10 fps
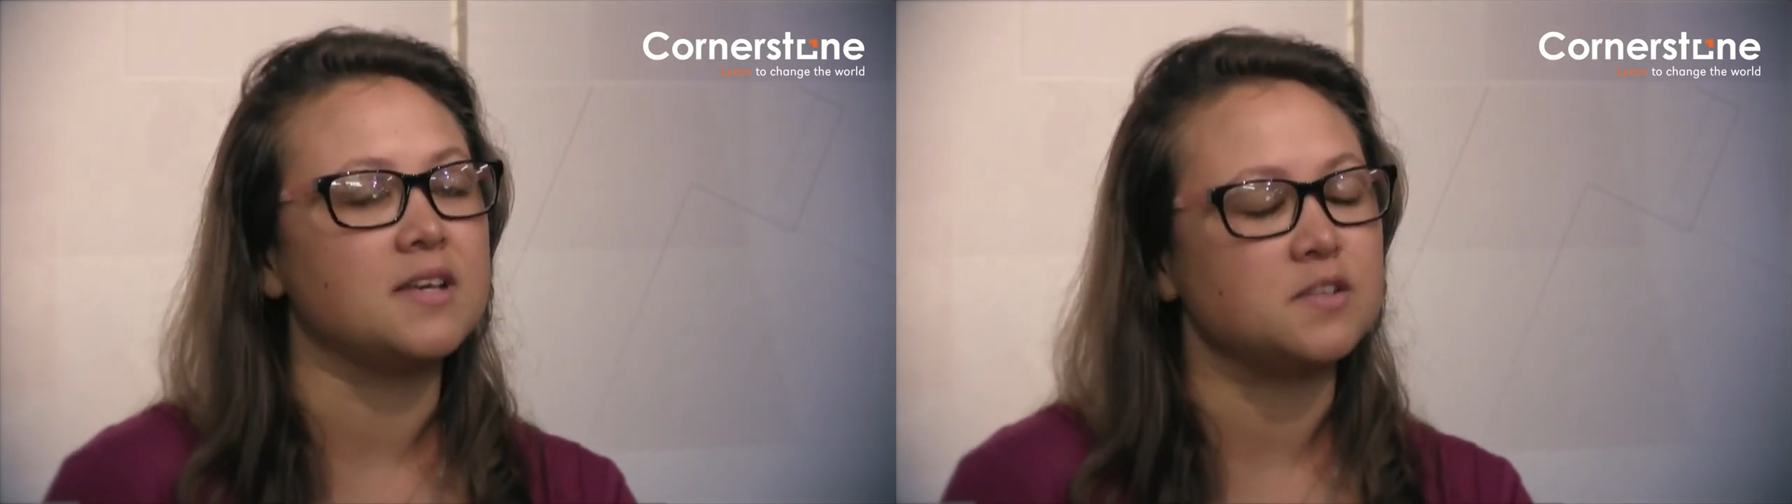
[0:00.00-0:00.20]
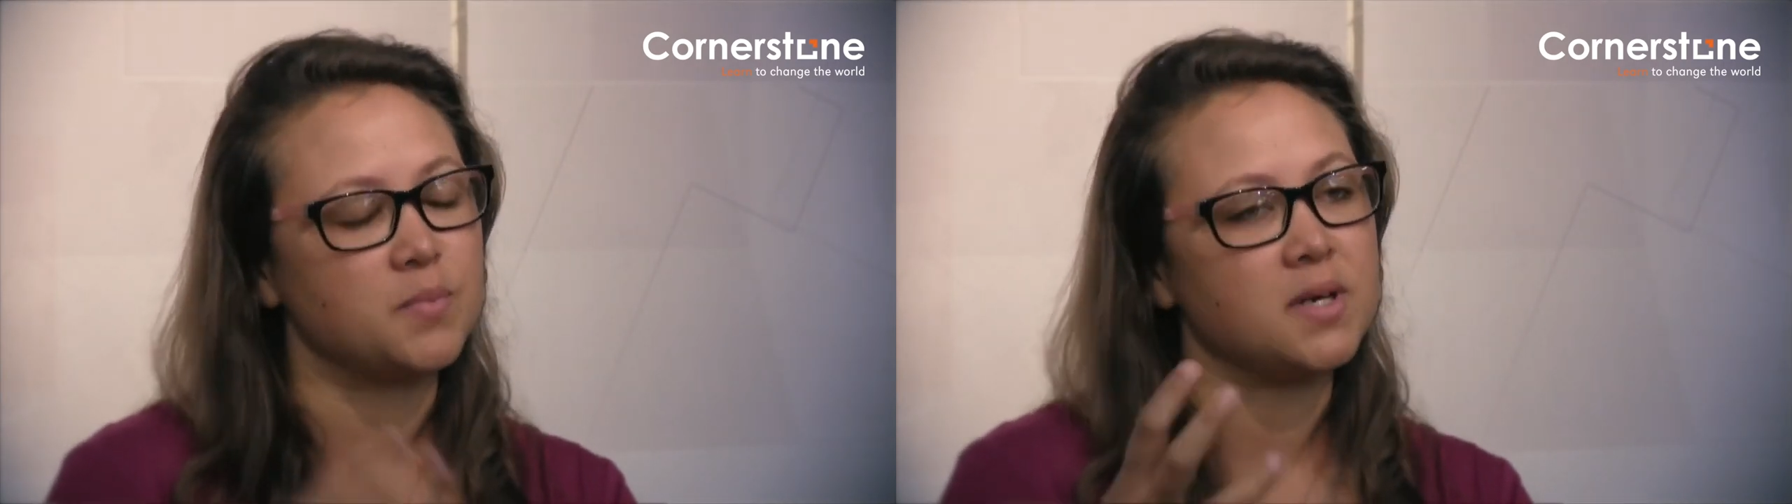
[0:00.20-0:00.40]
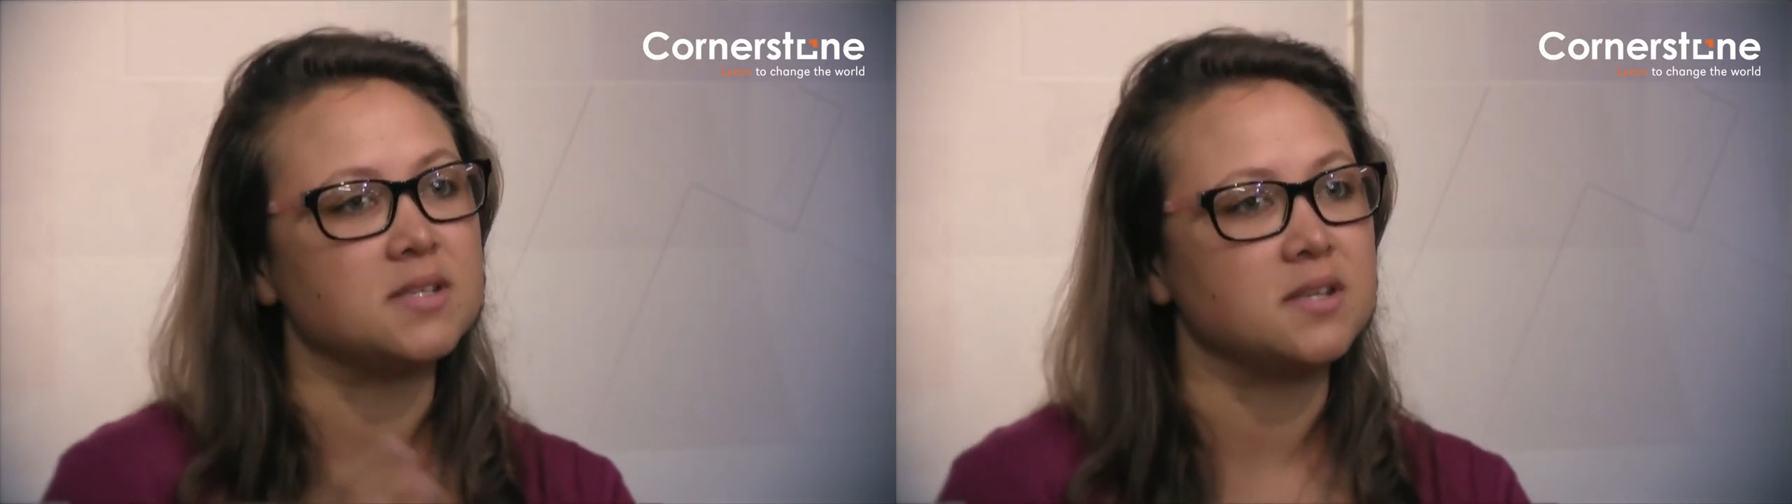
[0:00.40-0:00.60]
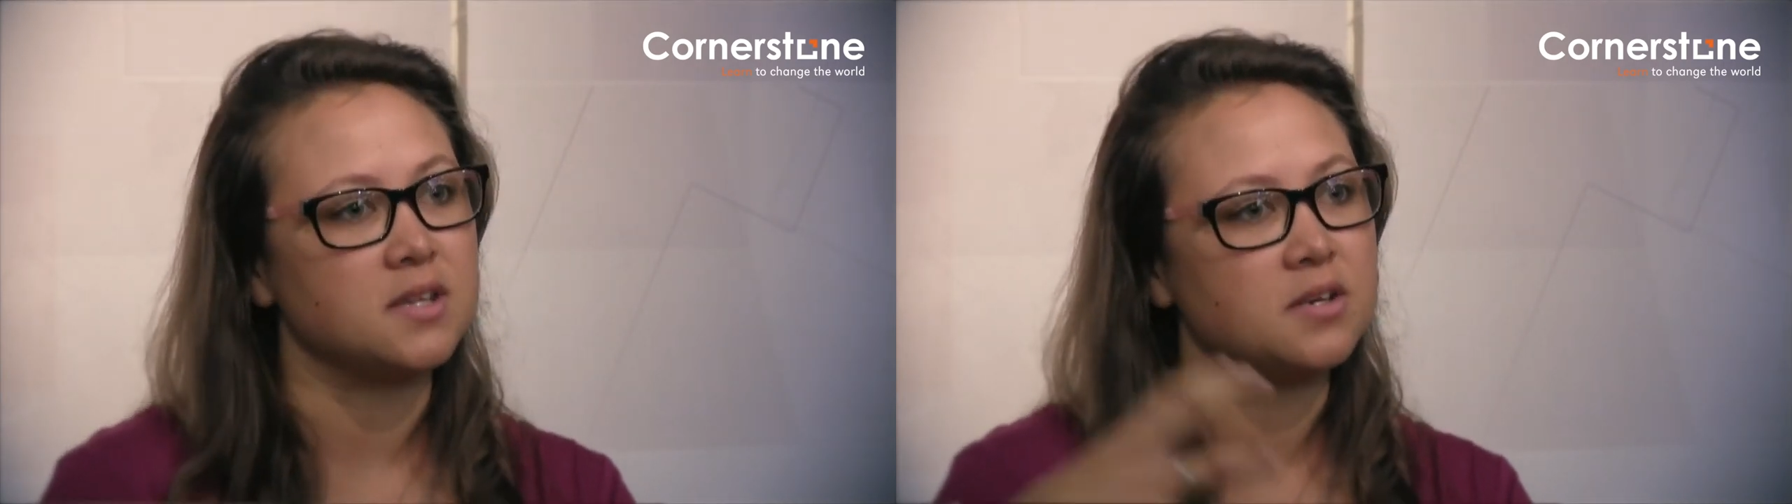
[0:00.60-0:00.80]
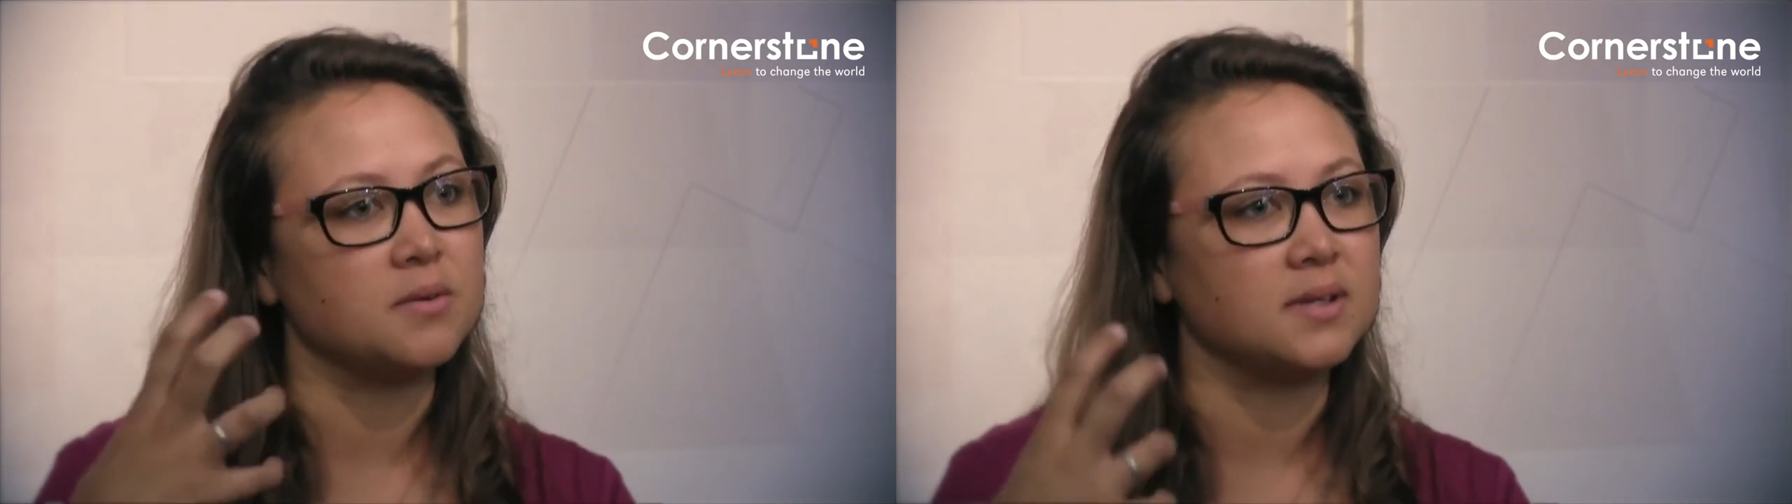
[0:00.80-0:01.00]
as a person
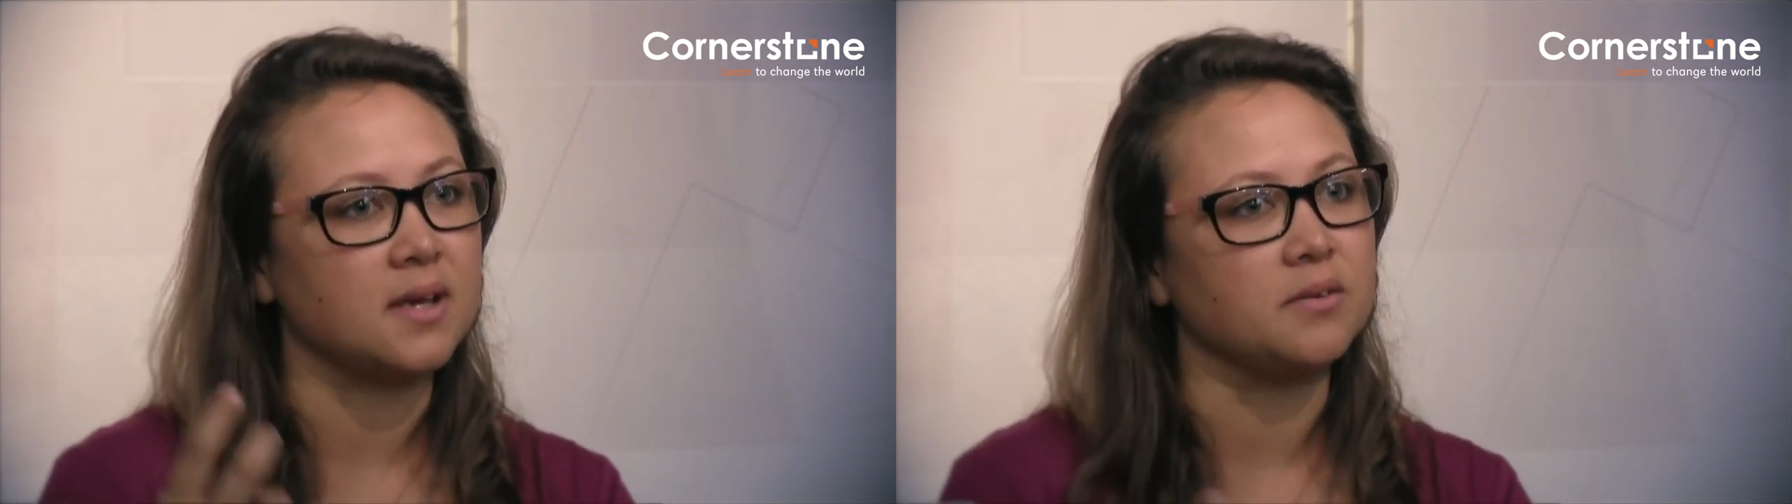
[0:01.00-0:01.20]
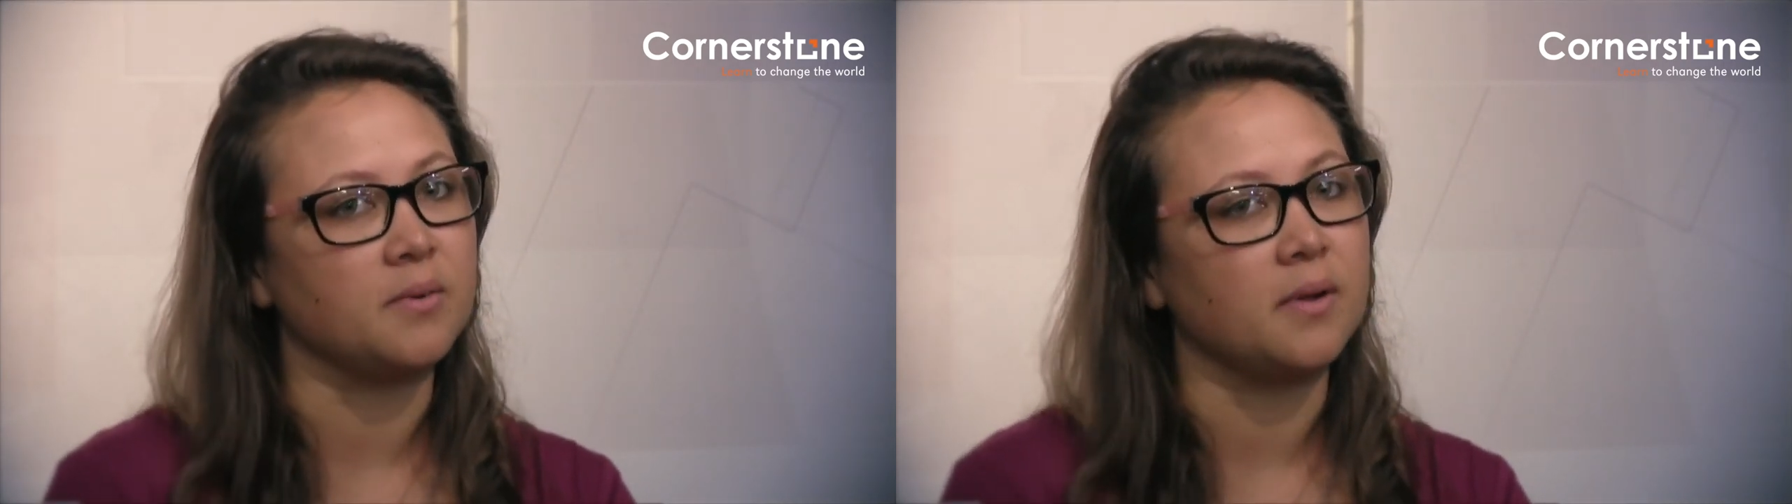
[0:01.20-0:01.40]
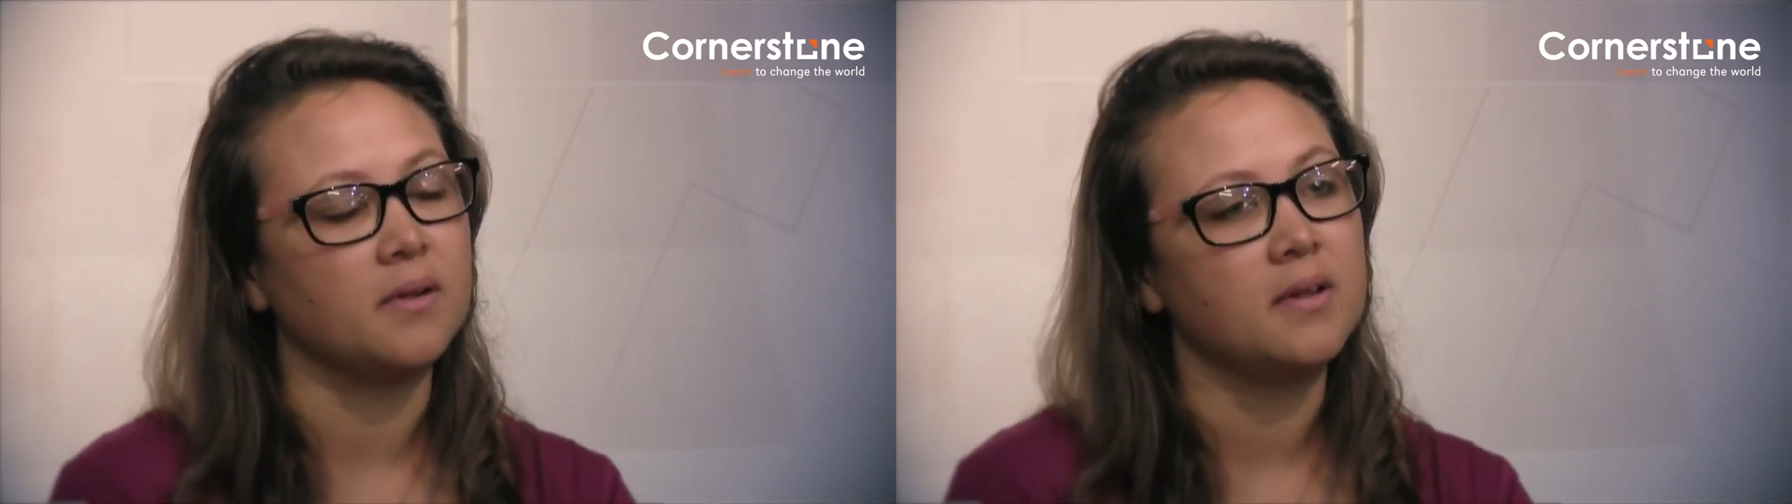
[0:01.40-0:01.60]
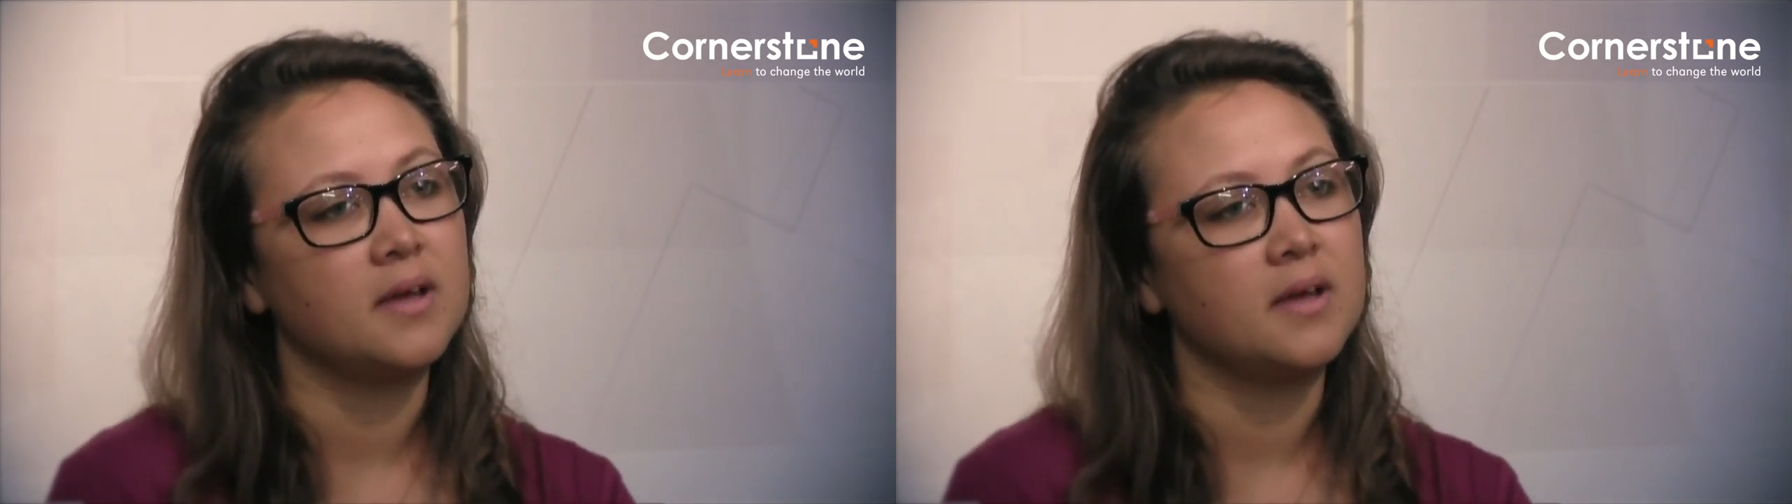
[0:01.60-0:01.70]
through it as well.